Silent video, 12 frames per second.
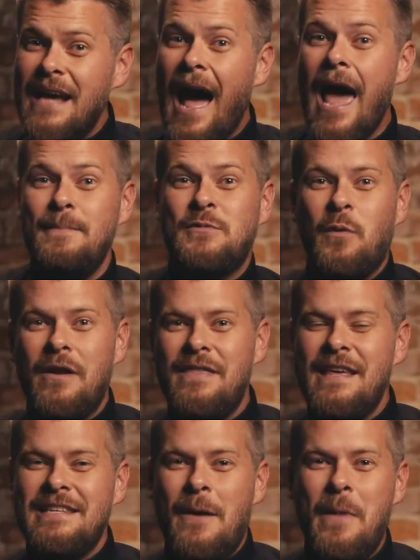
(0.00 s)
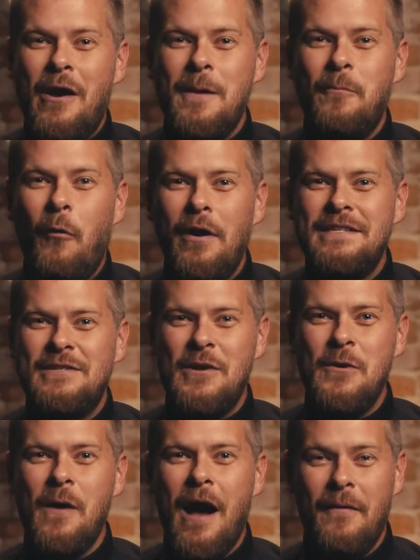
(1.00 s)
types, one of the things that Mary points
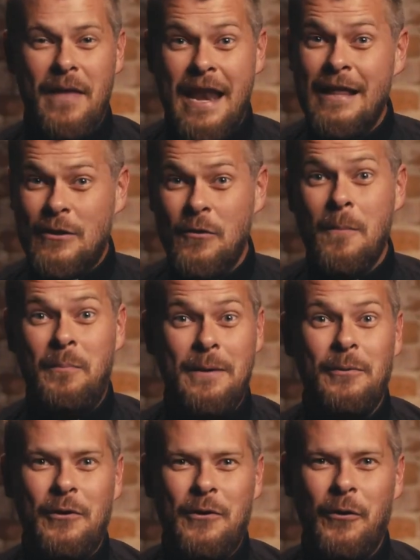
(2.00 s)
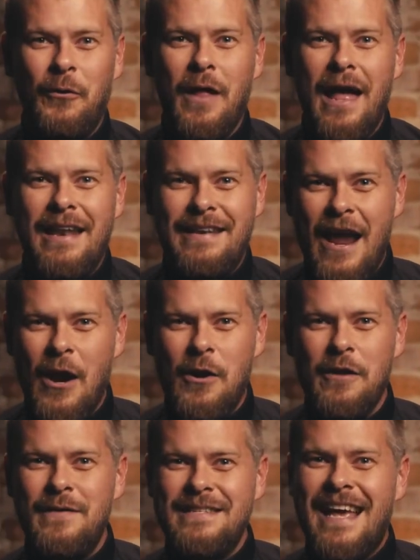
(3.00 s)
to in and through the biblical
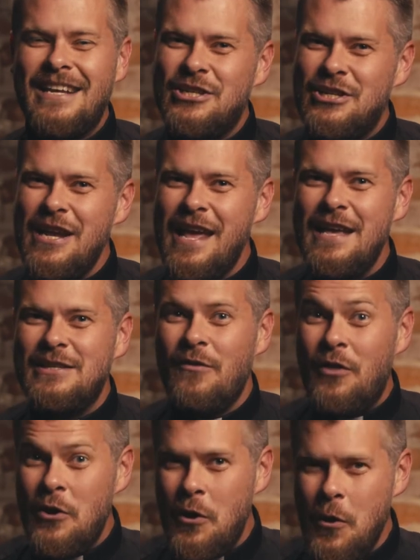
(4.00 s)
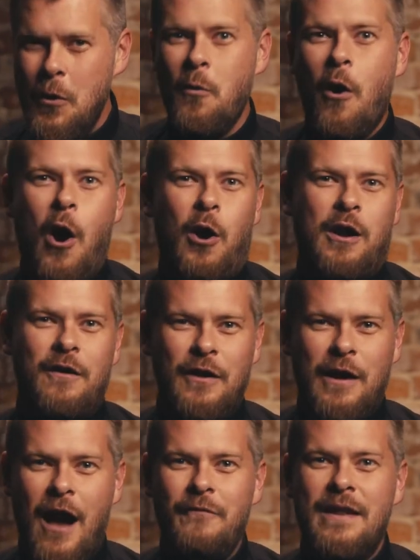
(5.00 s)
narrative is that she is the new Ark of
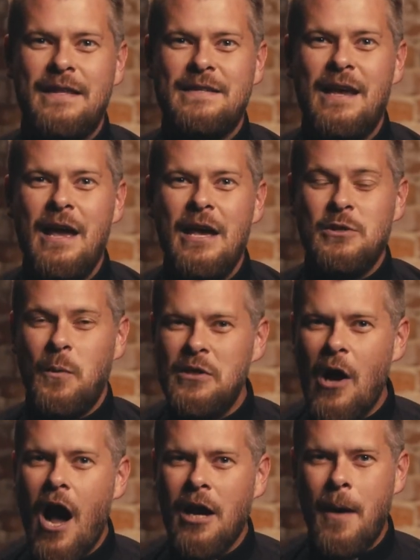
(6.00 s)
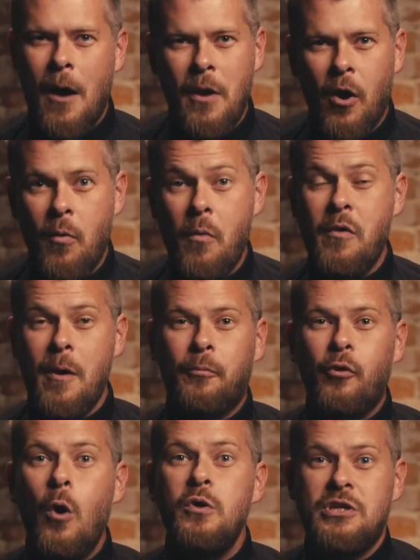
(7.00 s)
the Covenant. So we talk about Mary when we
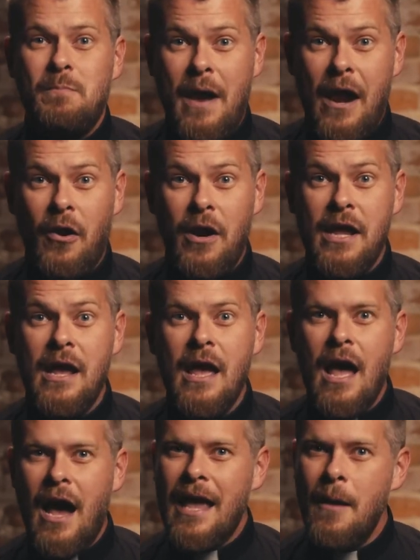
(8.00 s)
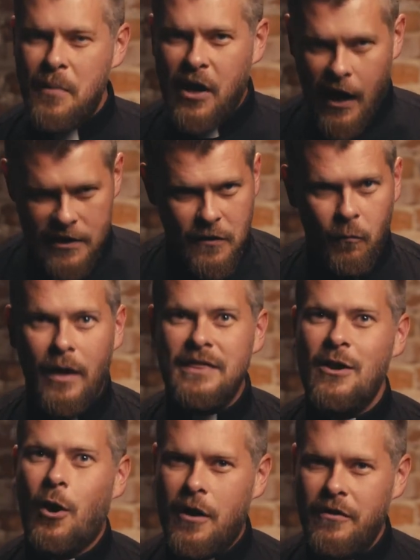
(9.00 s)
approach Mary, again, because of
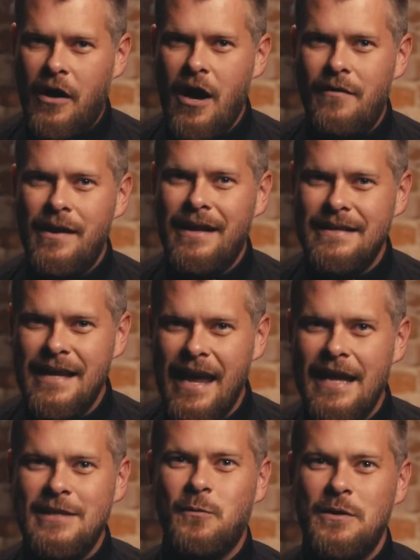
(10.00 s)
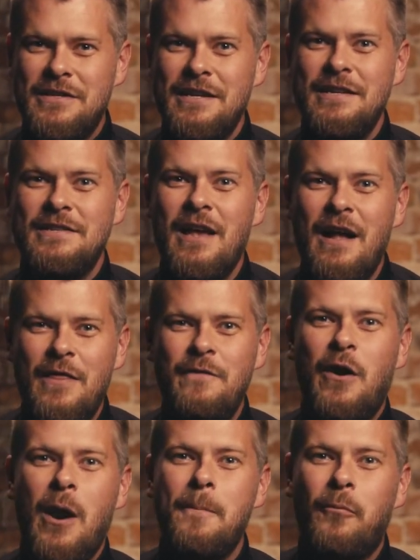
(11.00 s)
what the Ark of the Covenant contains, which is the
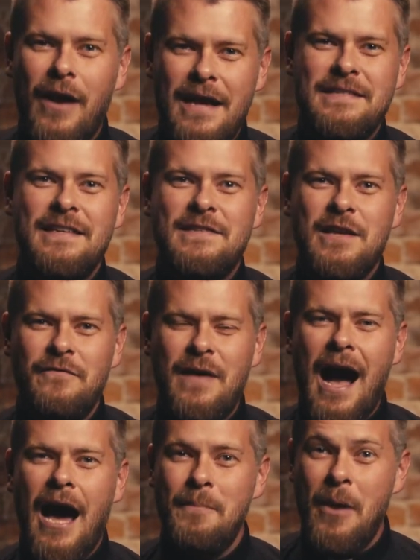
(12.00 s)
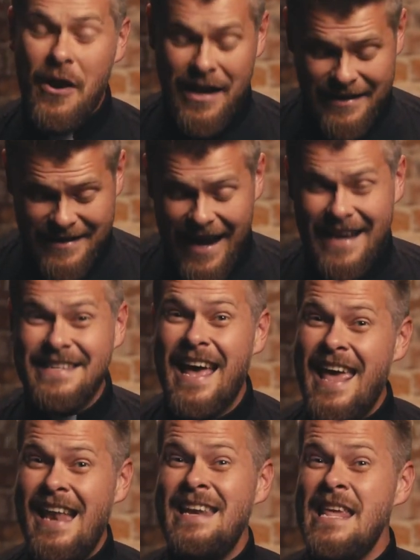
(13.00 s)
very presence of God. Mary contains
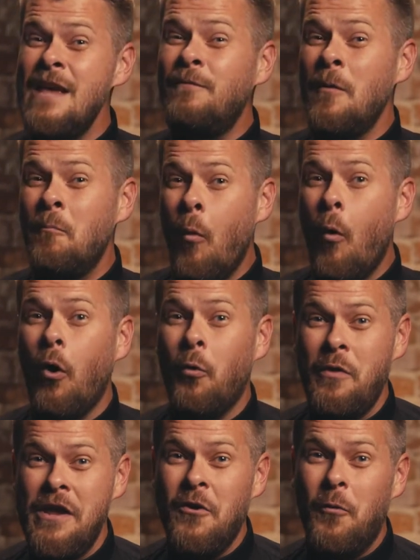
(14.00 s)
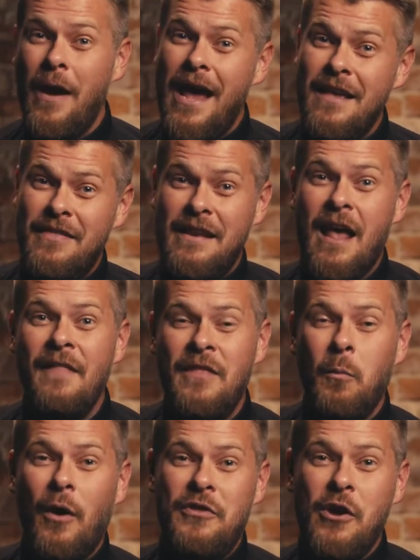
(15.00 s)
in an even more real way than
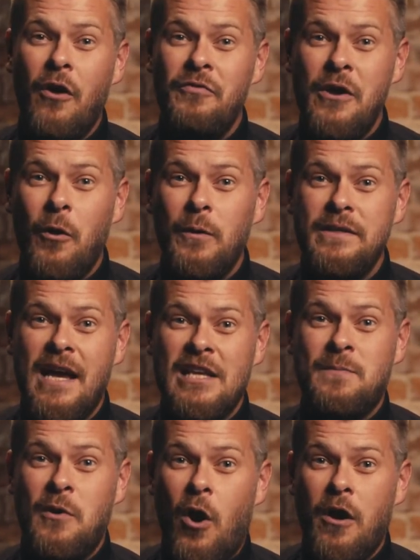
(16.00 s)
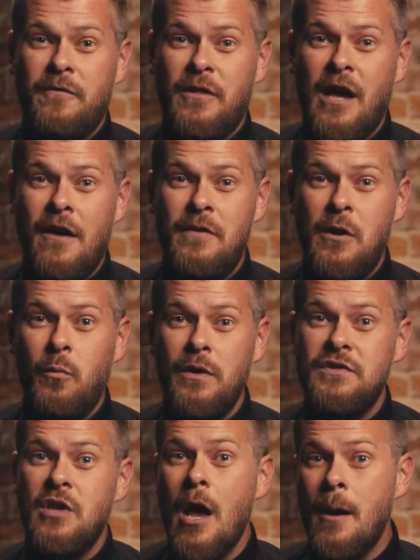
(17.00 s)
what the Old Testament Ark of the Covenant
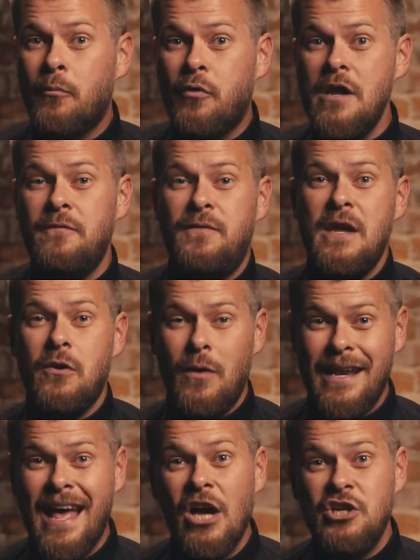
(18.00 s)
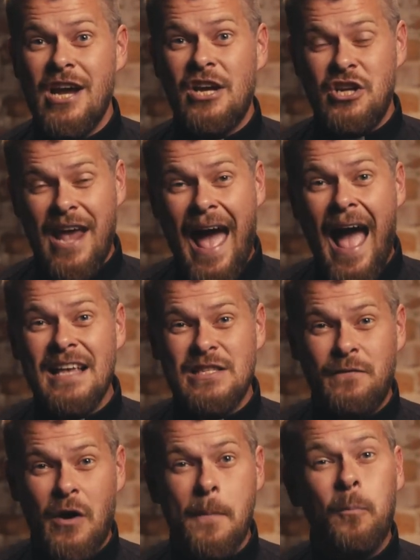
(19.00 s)
was prefiguring. She actually
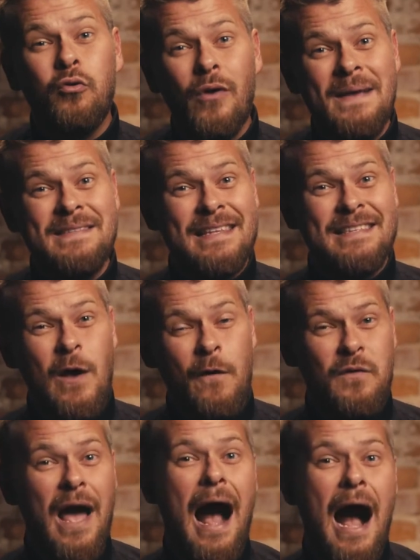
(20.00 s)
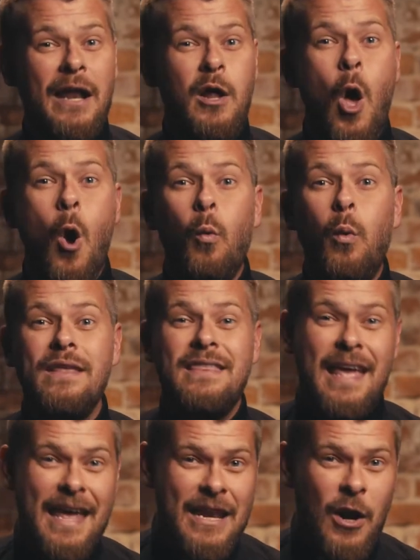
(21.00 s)
has the very presence of God
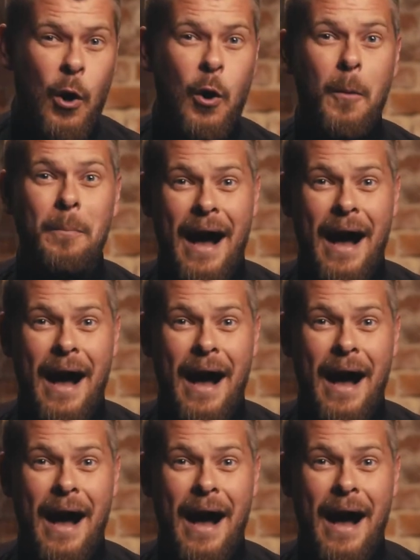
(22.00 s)
within her